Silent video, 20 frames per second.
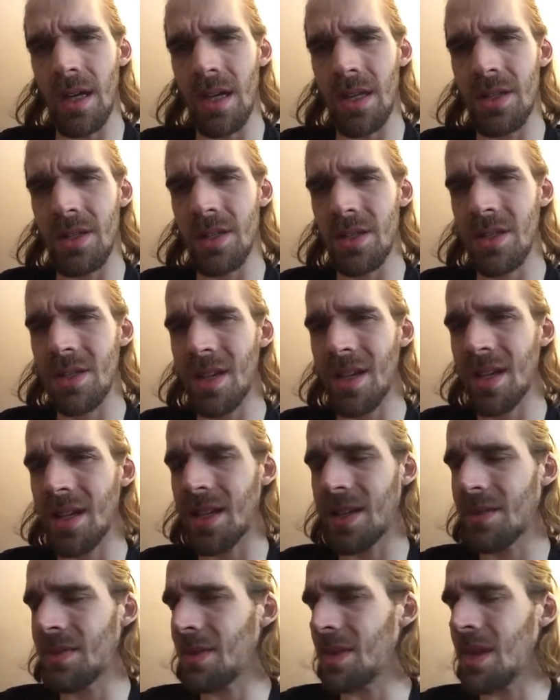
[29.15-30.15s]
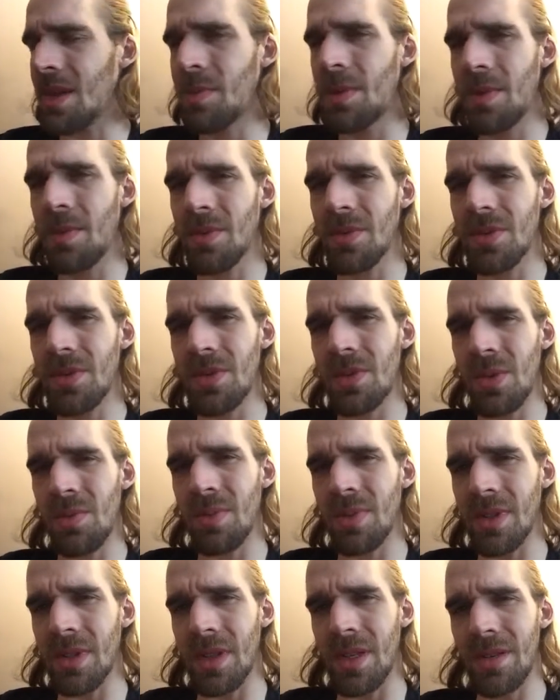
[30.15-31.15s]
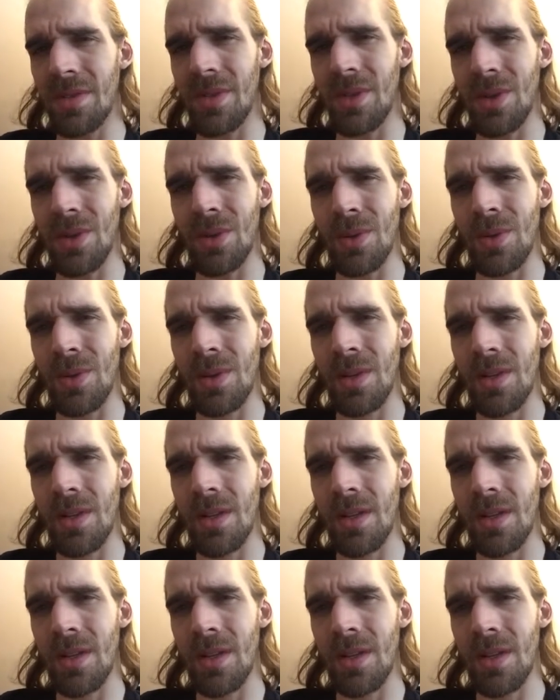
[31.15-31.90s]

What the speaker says: it's just like a lot of people just don't believe you.